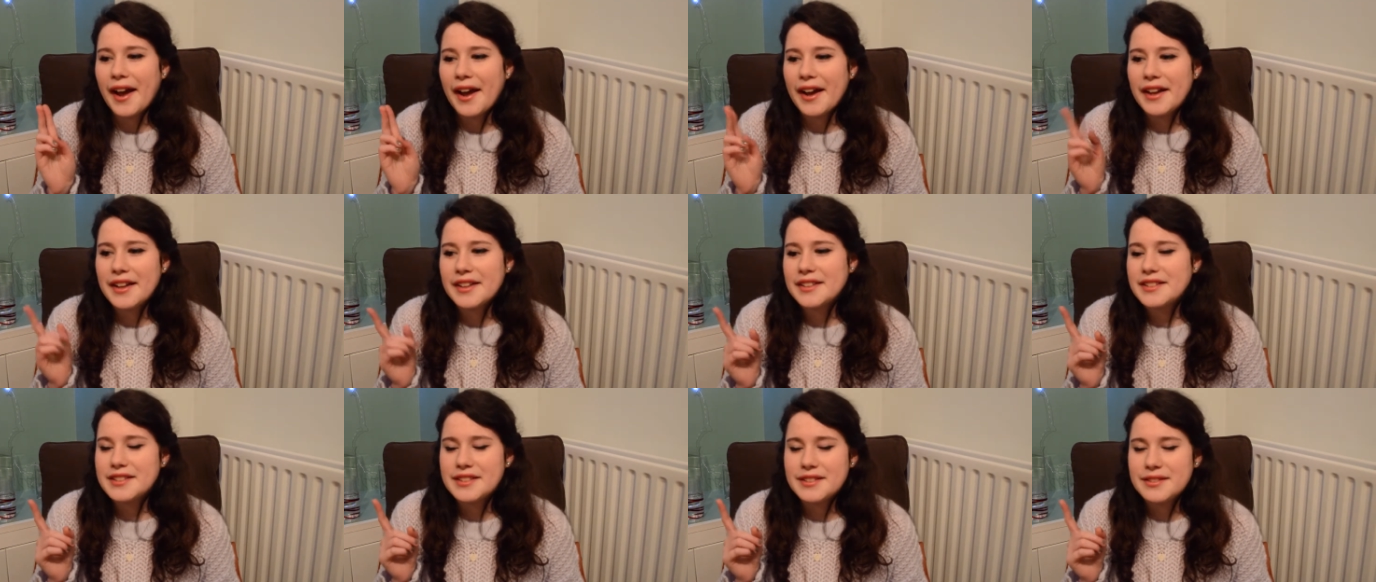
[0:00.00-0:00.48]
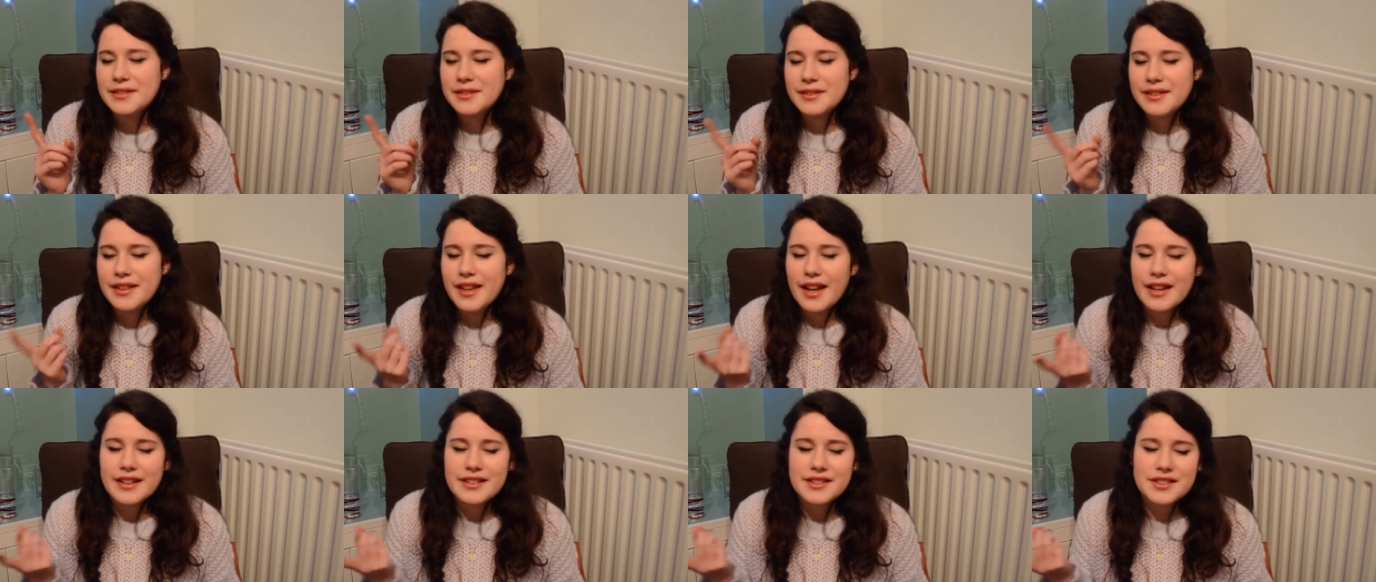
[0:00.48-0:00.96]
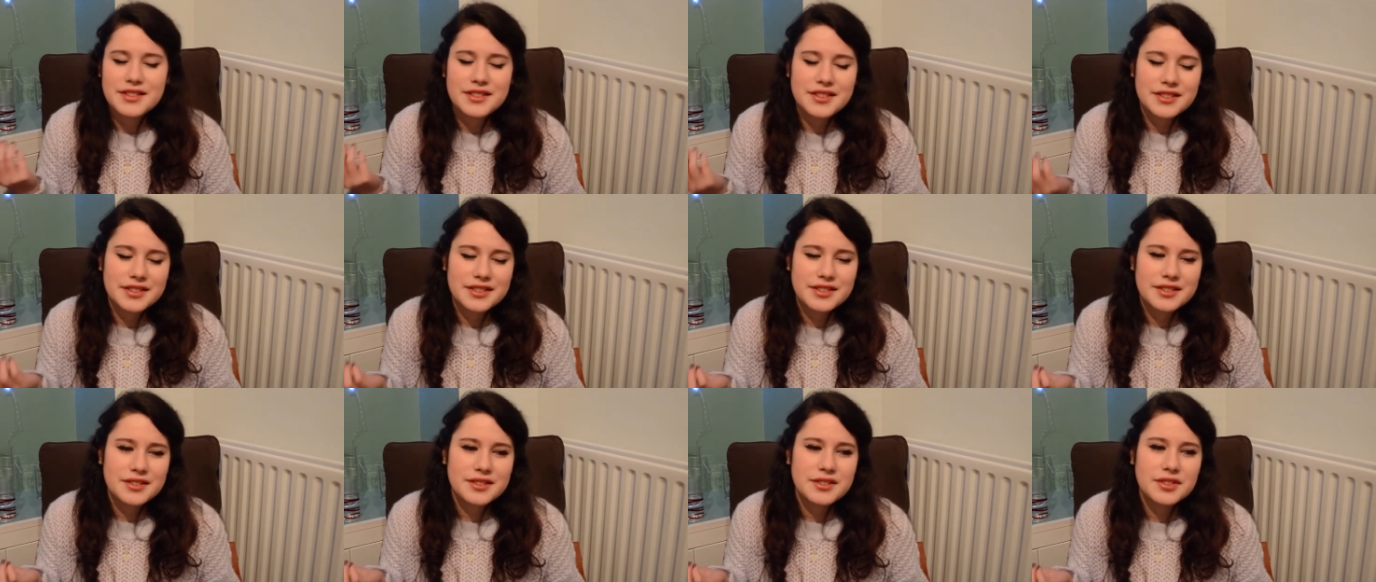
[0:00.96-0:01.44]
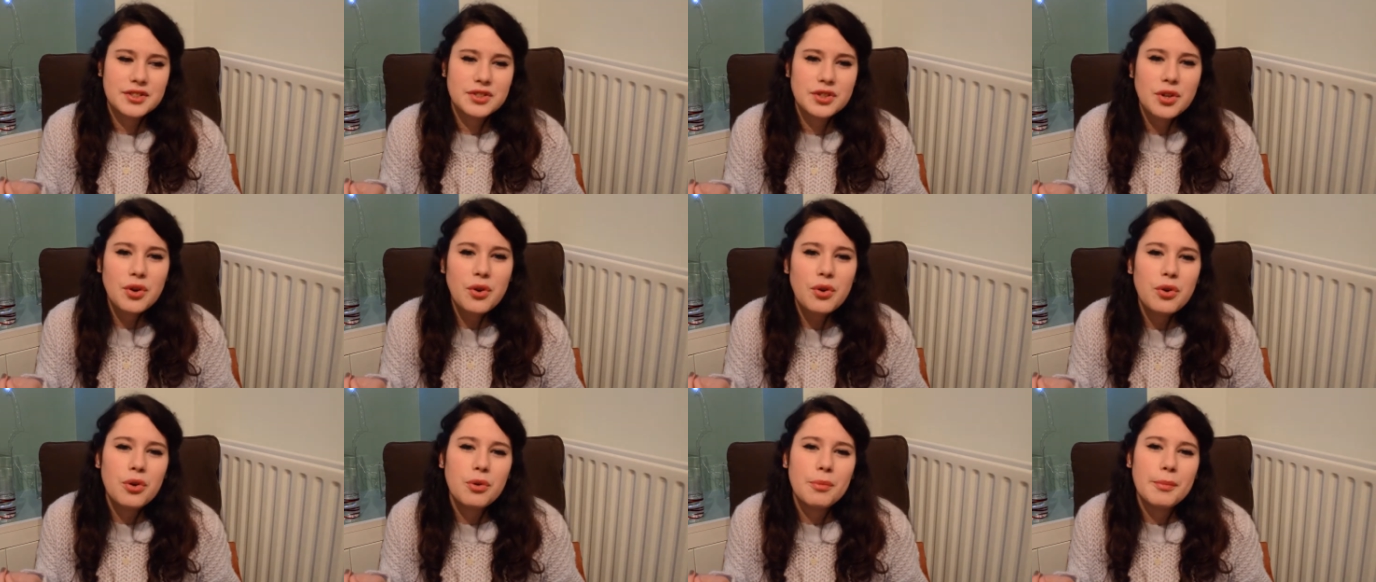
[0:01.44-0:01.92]
It, that's just
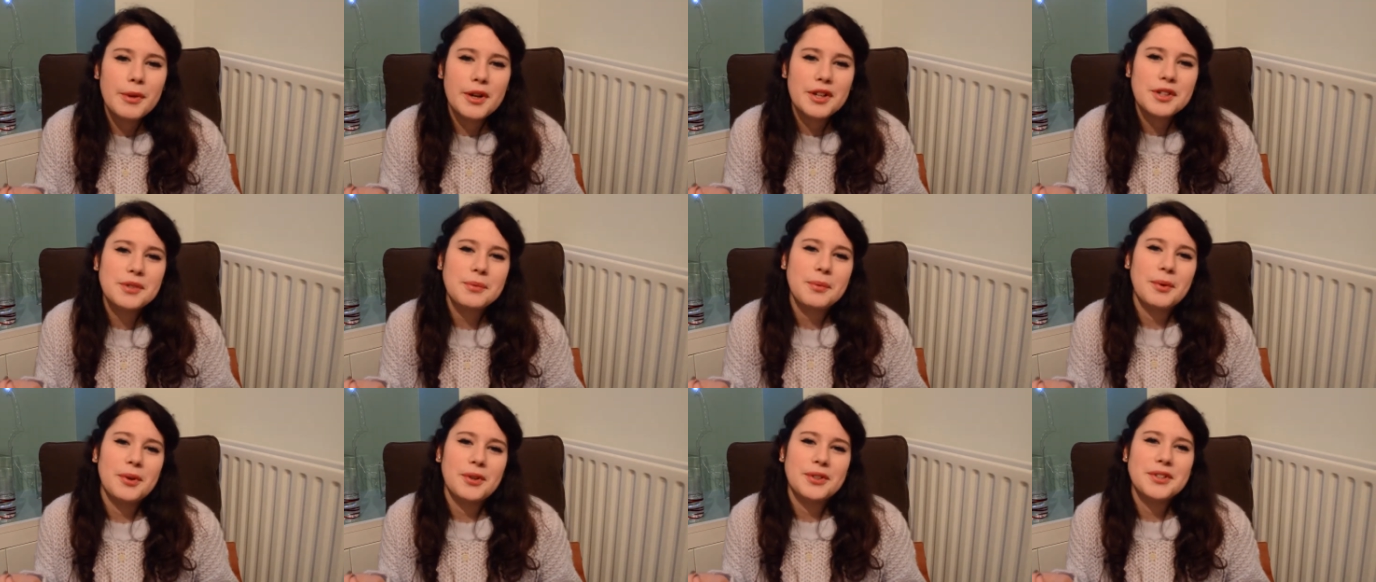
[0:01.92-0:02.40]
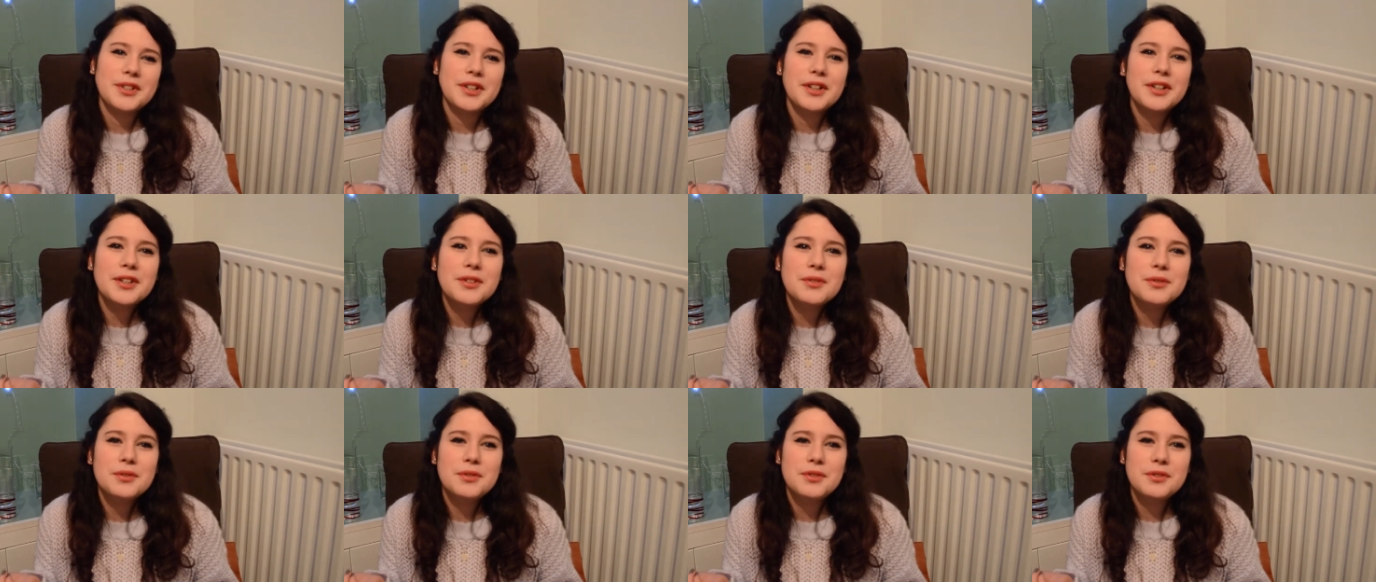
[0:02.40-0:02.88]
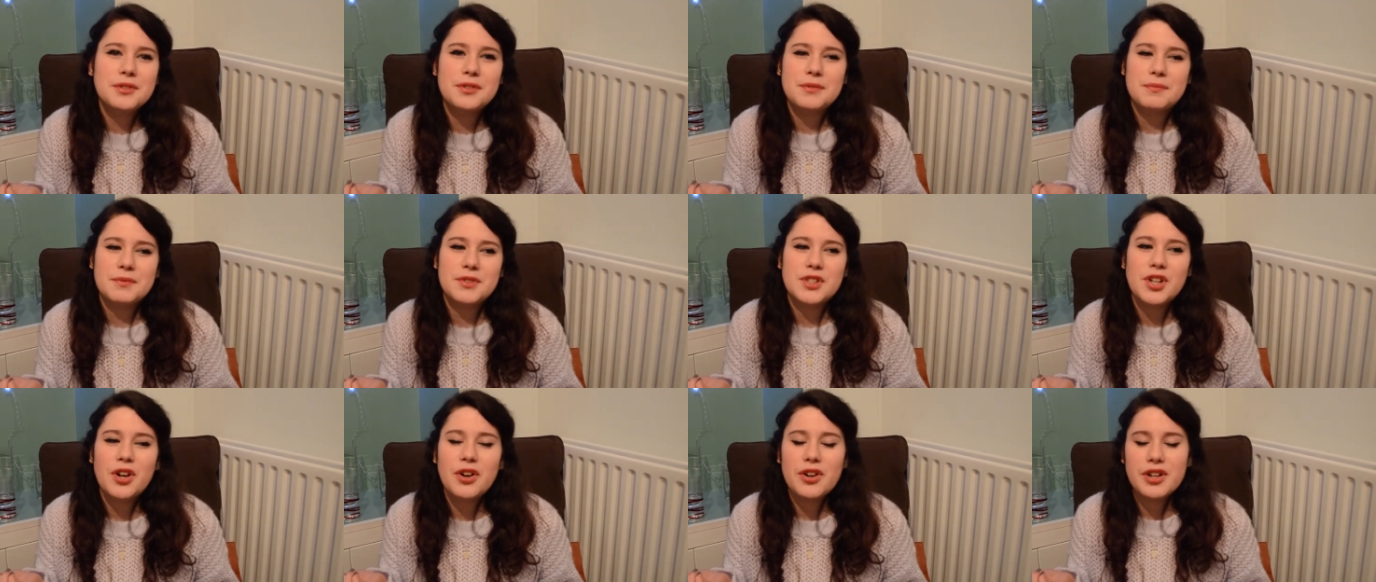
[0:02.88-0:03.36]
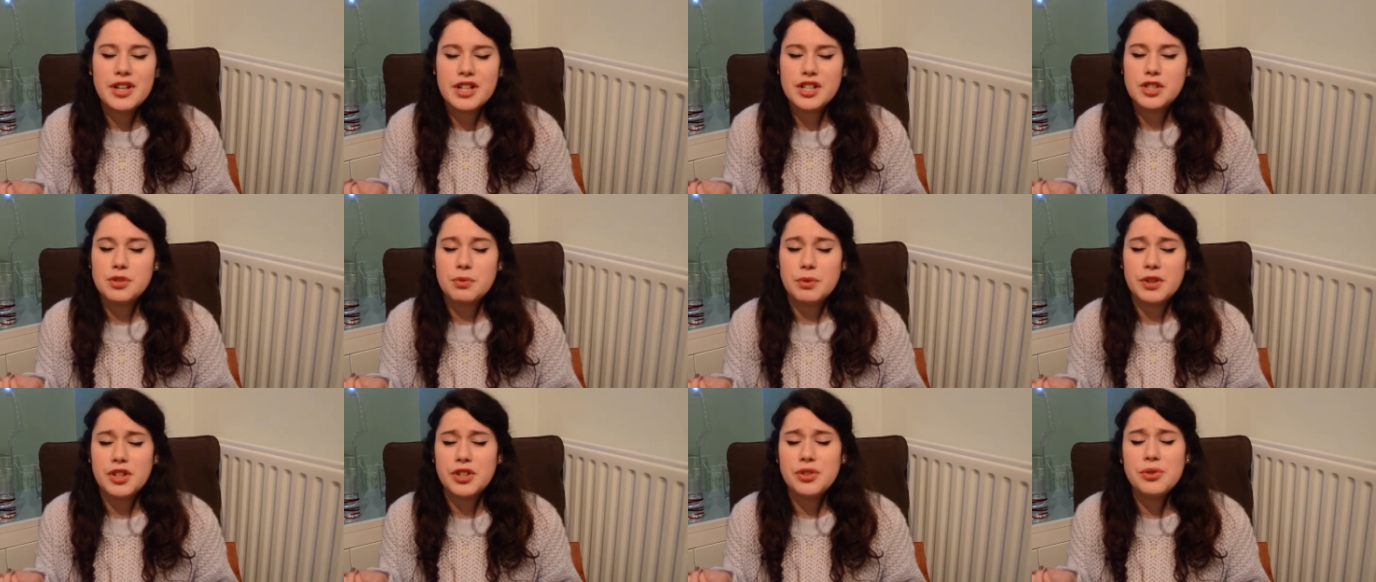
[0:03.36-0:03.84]
so much water. You turn
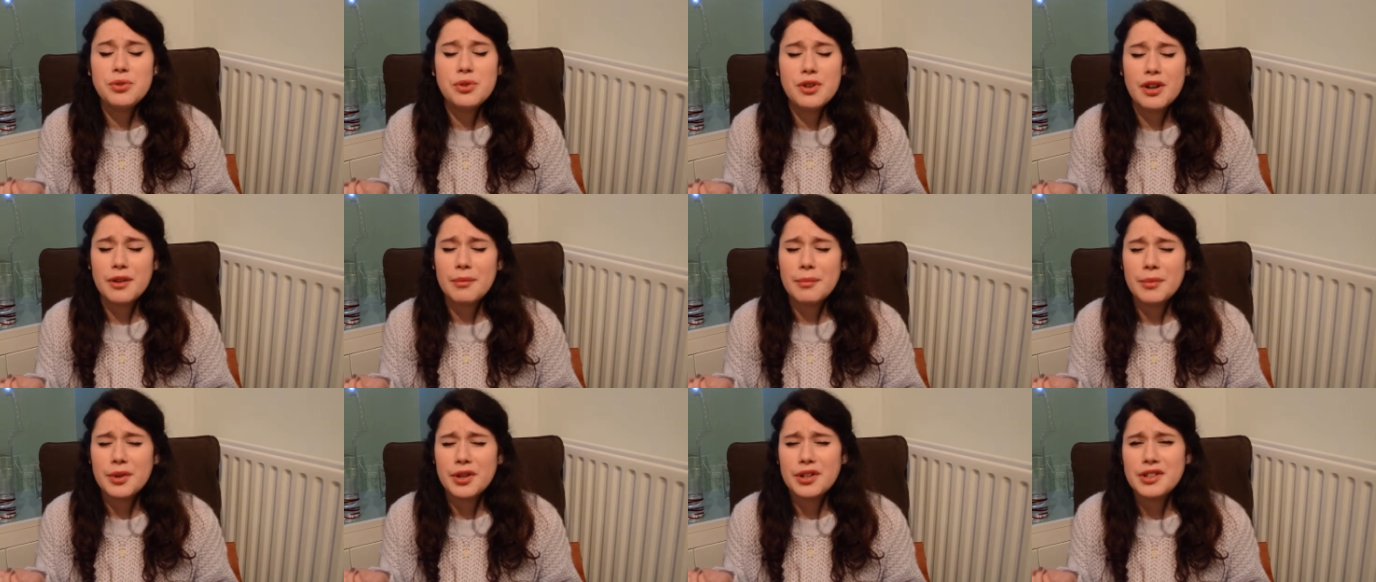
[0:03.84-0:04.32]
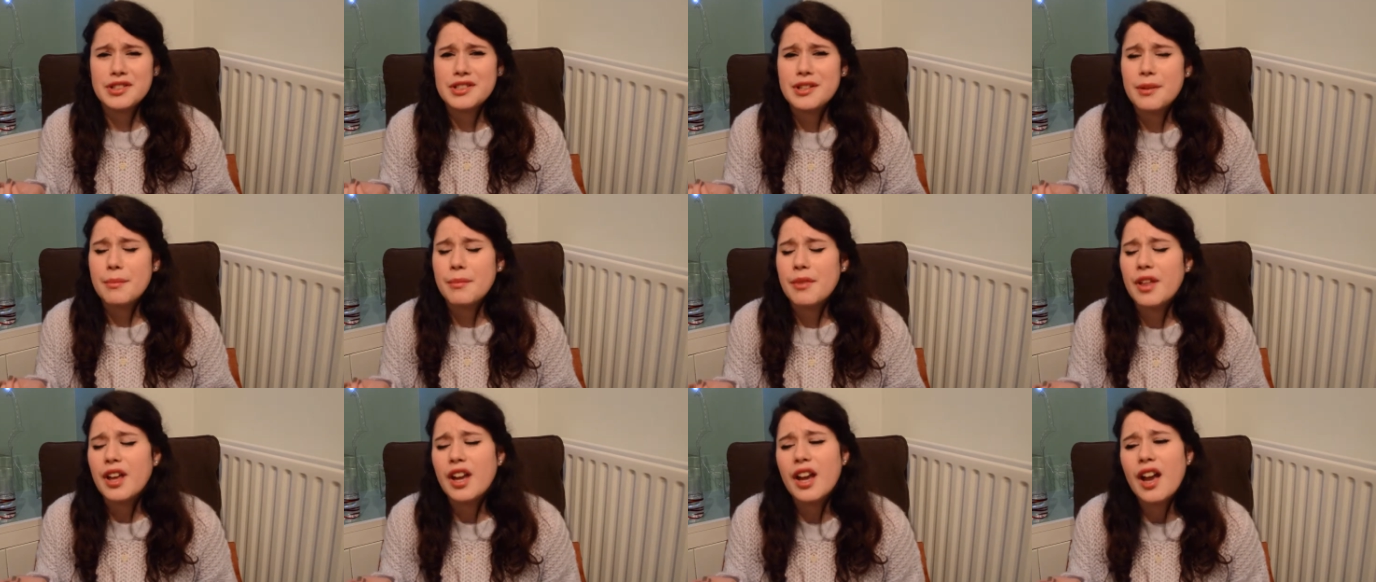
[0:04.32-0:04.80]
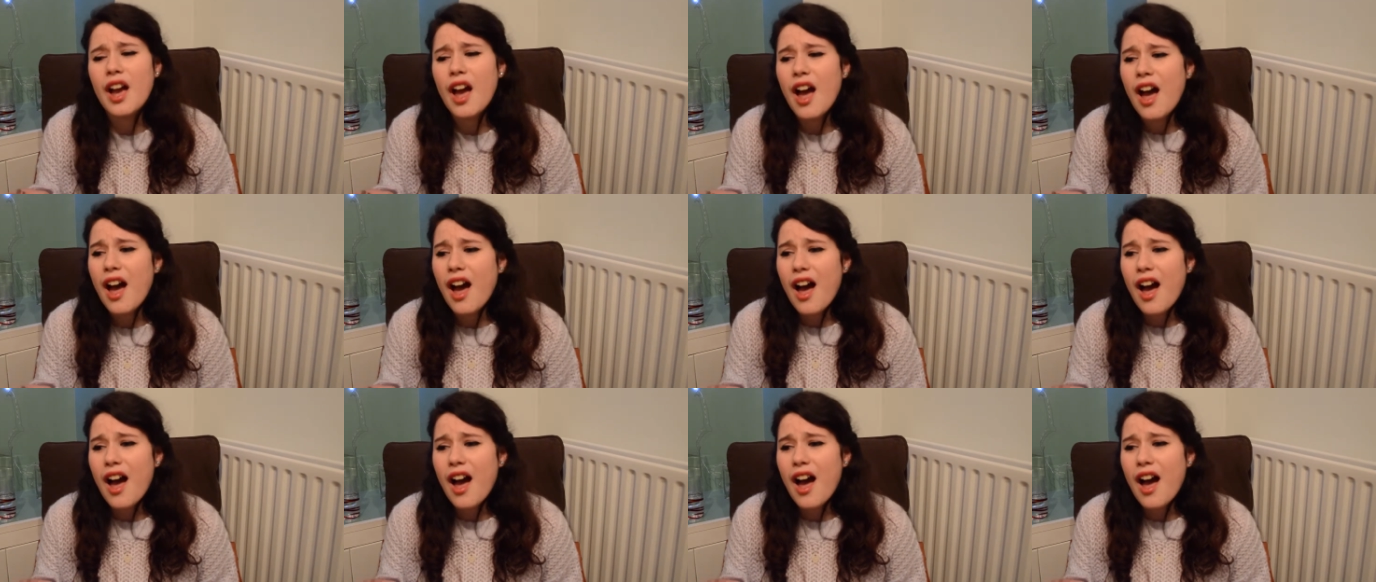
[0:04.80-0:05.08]
into a cucumber or something.